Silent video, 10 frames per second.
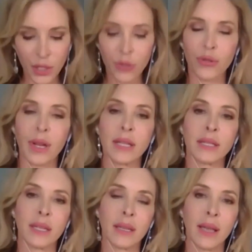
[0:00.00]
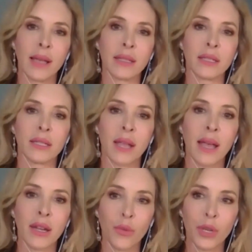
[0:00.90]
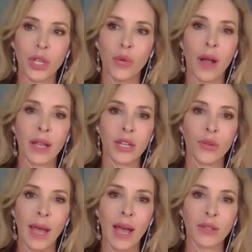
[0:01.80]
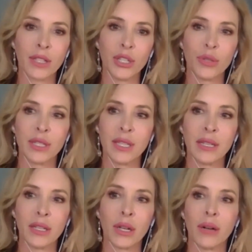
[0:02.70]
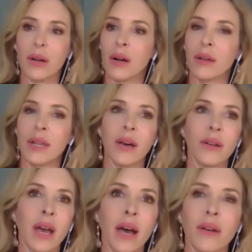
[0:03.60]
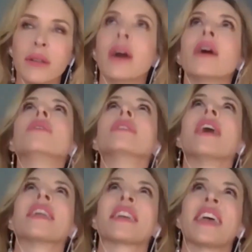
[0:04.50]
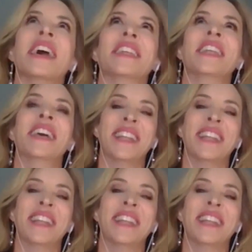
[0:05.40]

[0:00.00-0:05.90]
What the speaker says: you crazy as a designer when you walk into a house and you see it and you go, oh, no, not again?